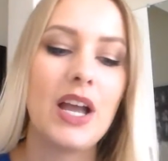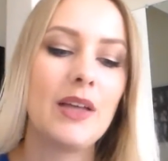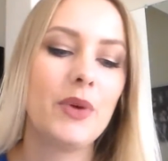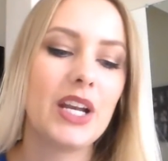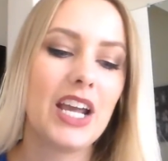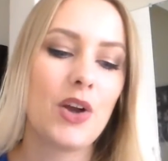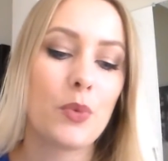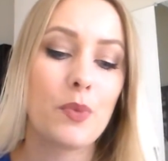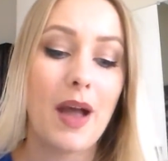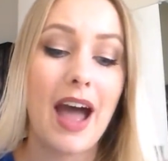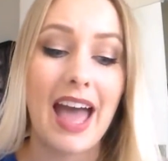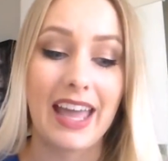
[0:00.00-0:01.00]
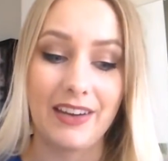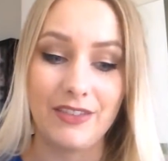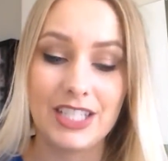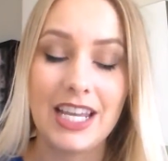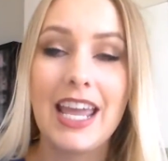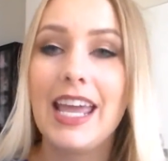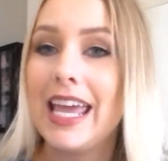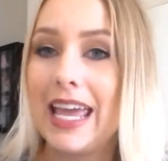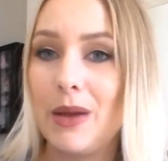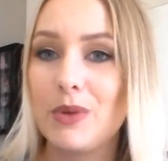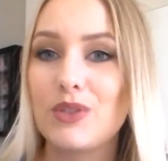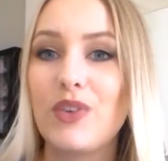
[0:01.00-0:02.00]
And when it arrived,
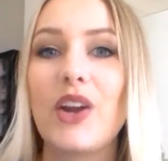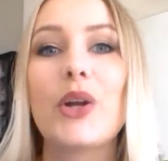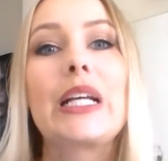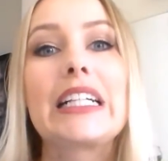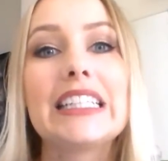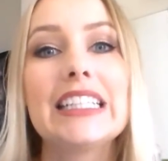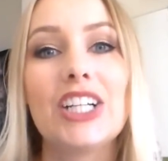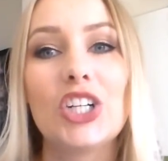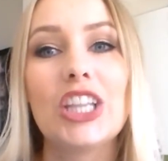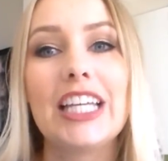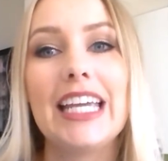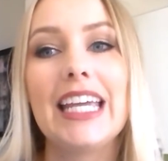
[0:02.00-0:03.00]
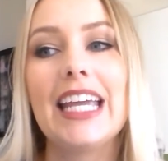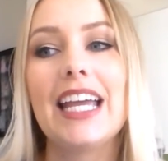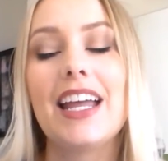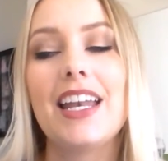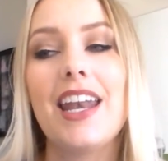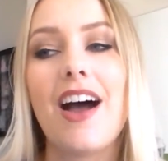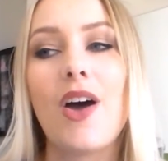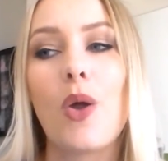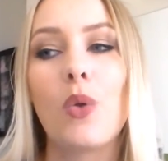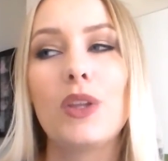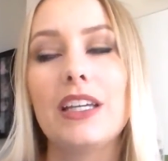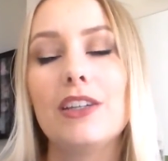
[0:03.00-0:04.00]
it was very clearly not
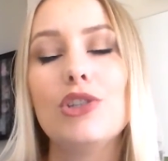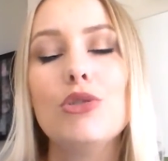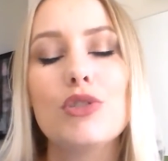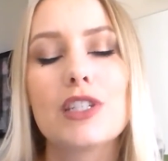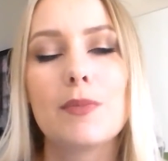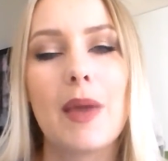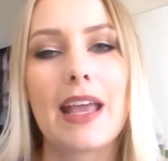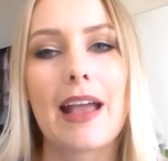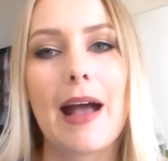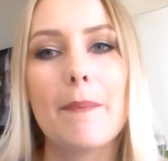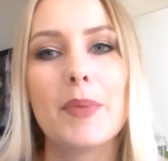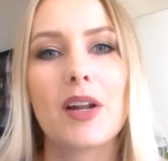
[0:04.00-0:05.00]
only used makeup,